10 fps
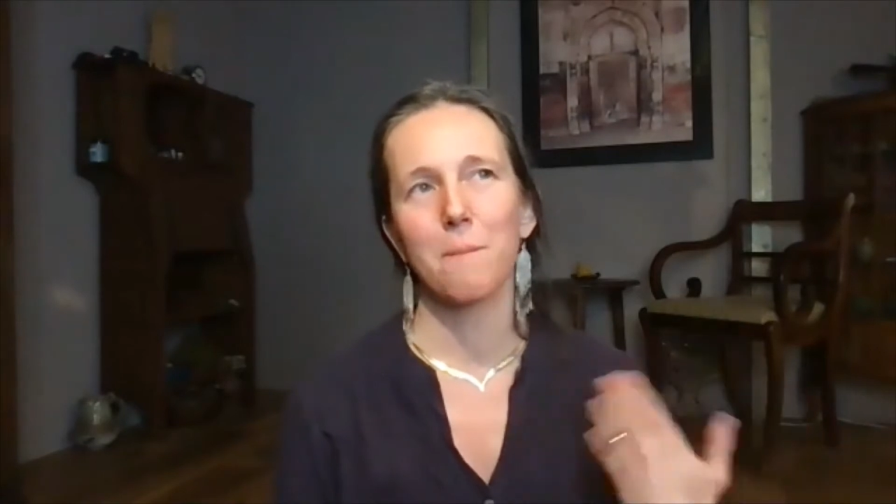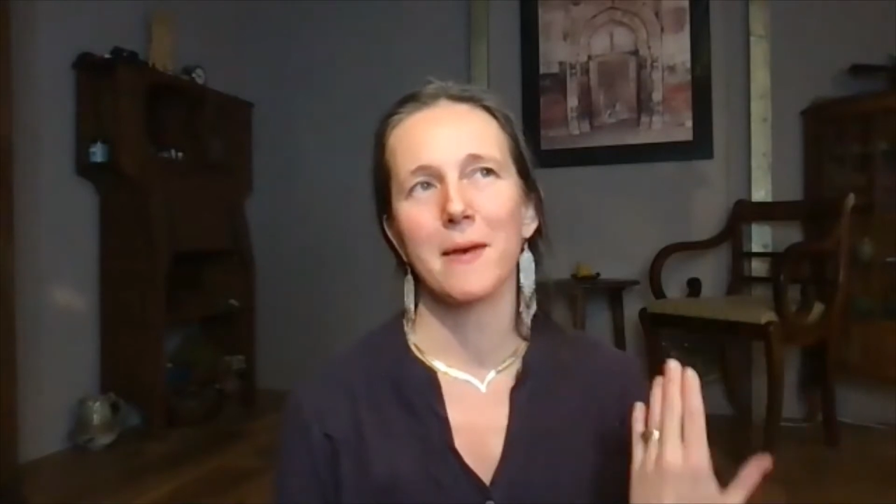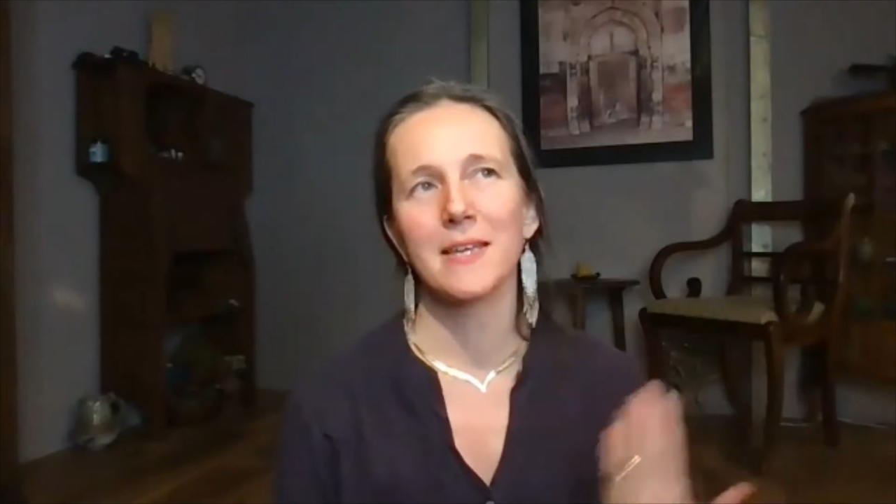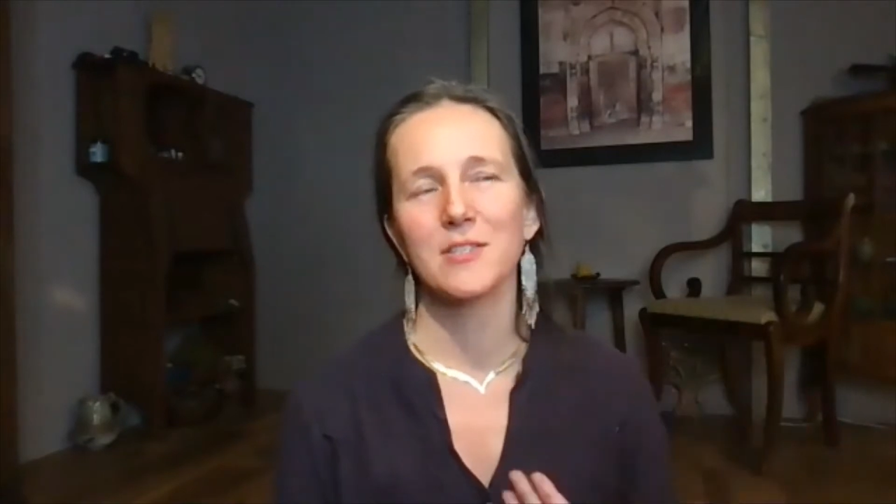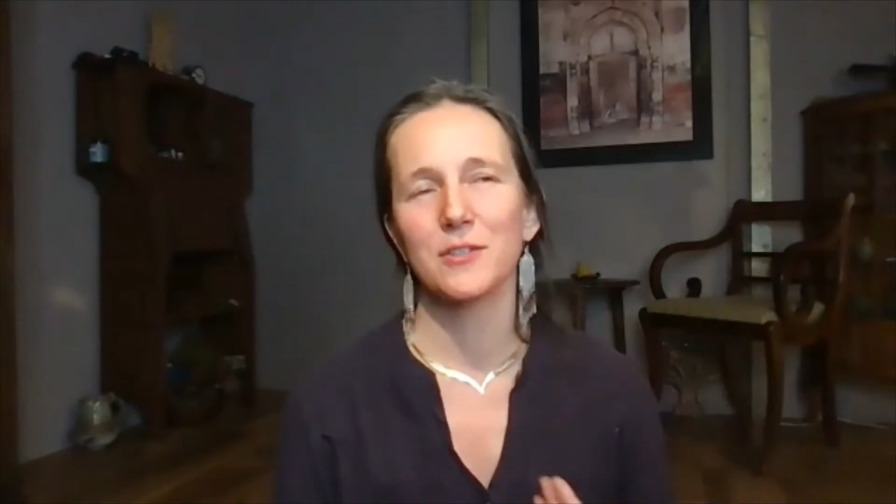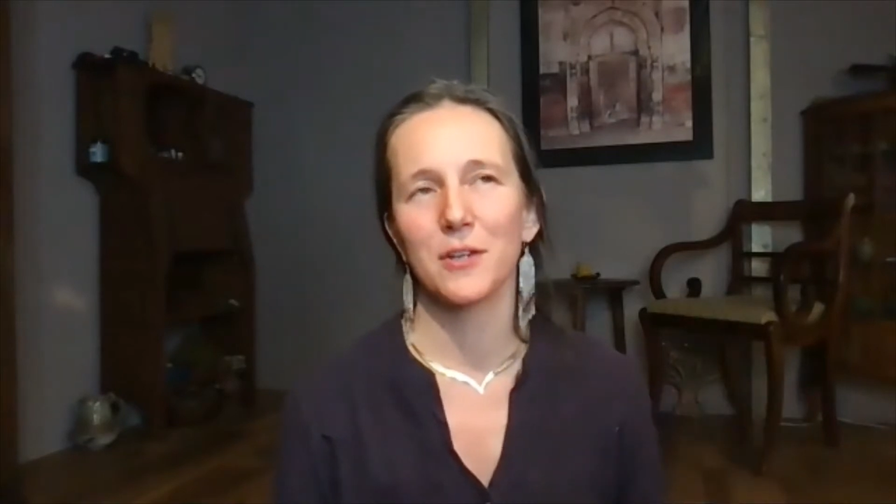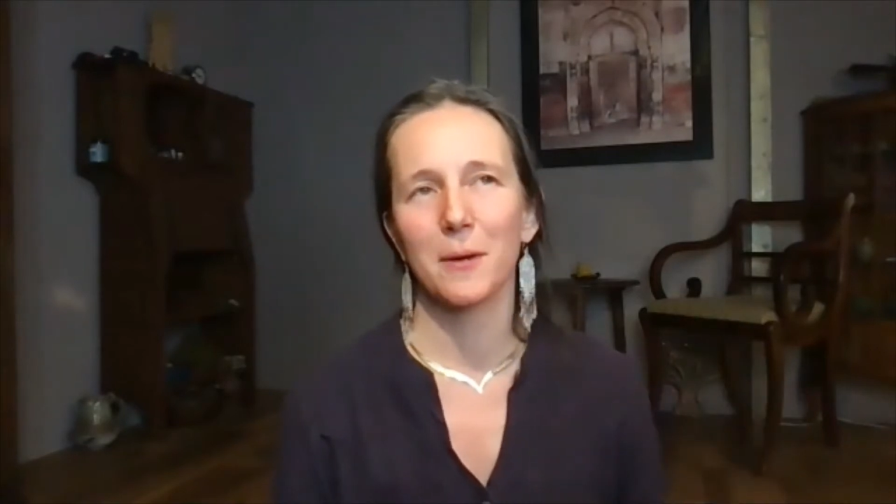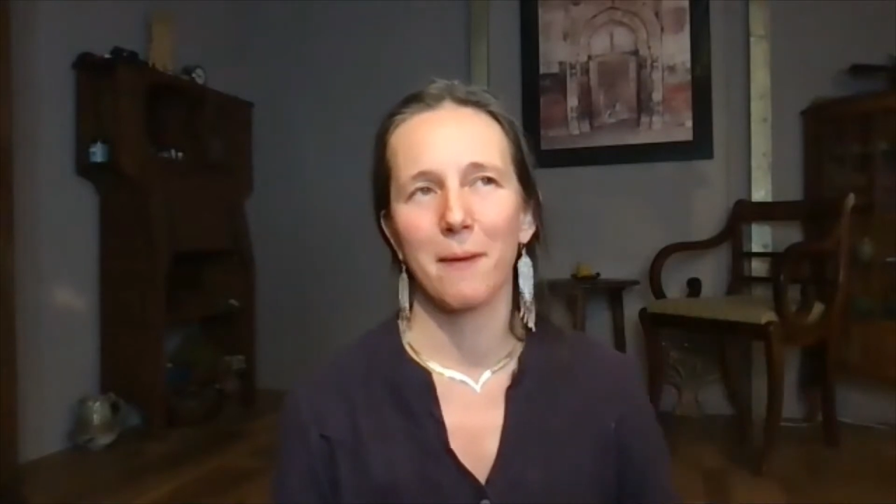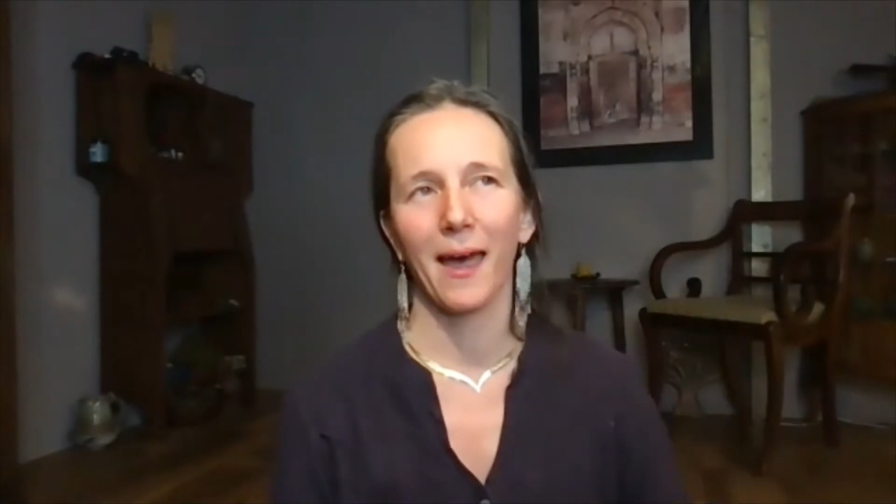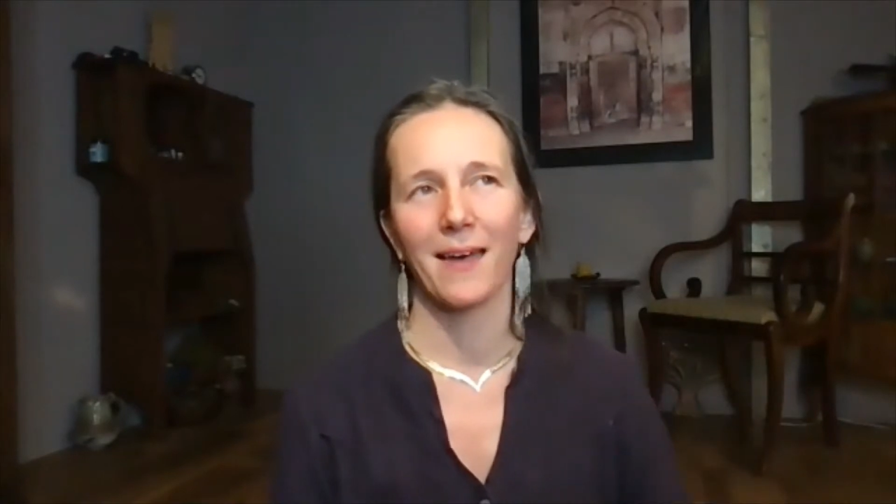mental
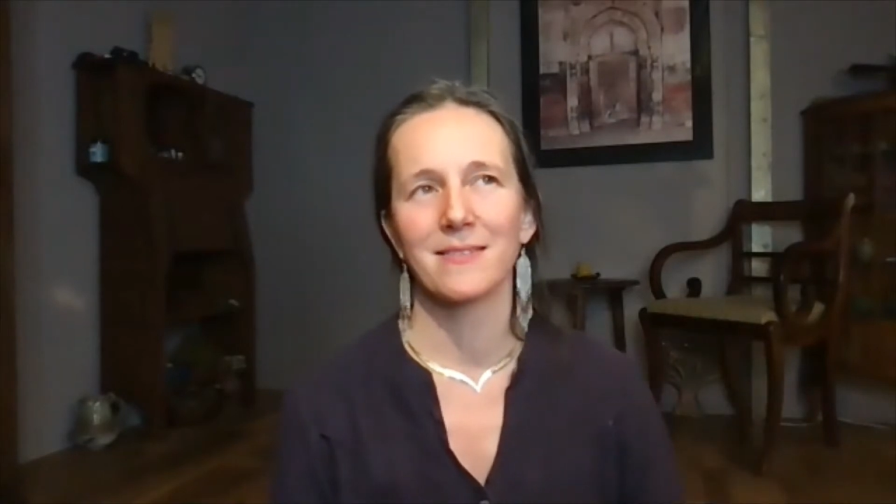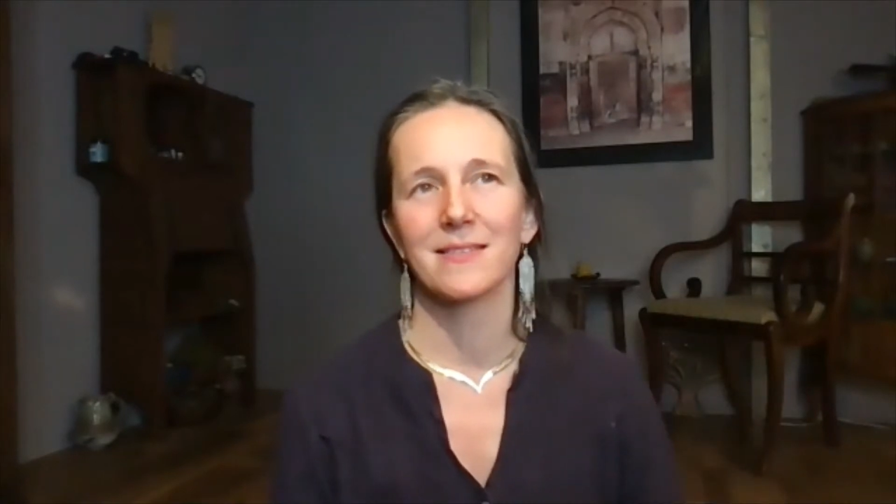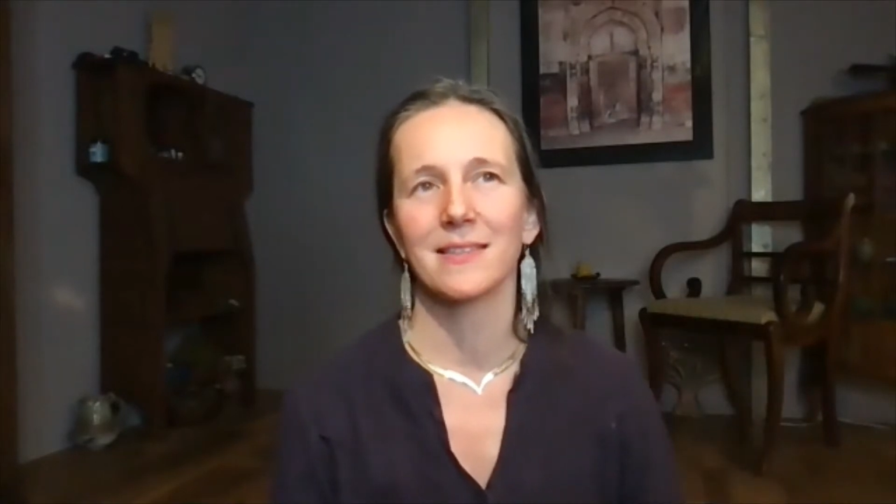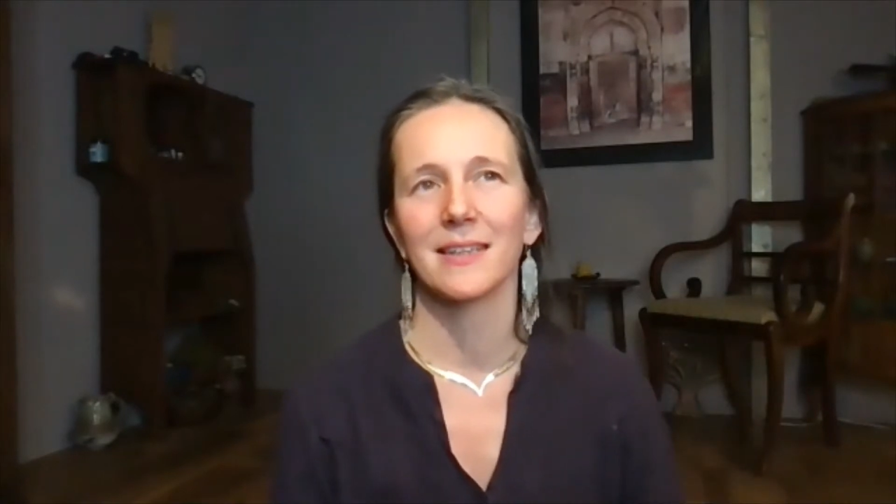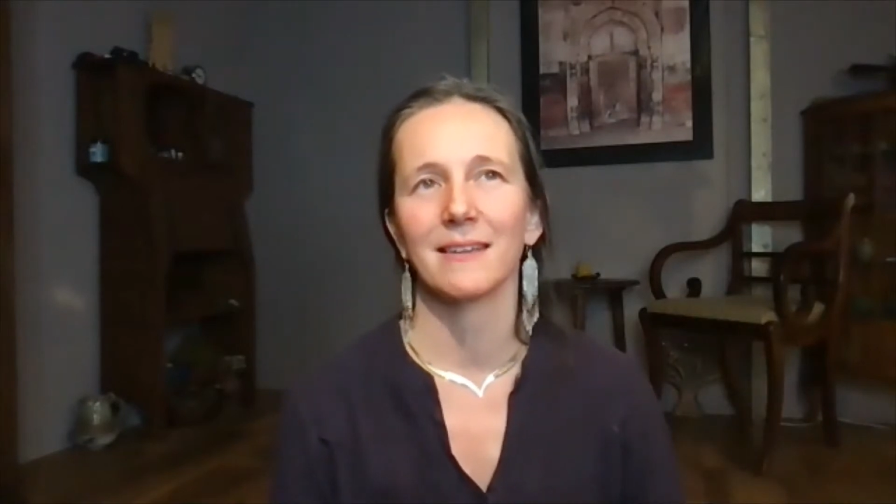capacity